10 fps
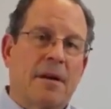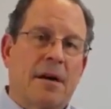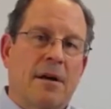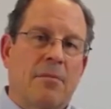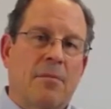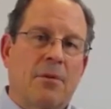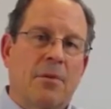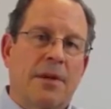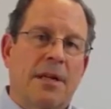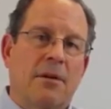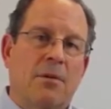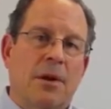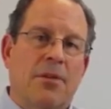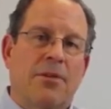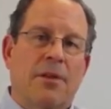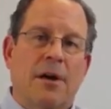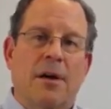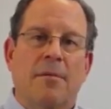when we deal with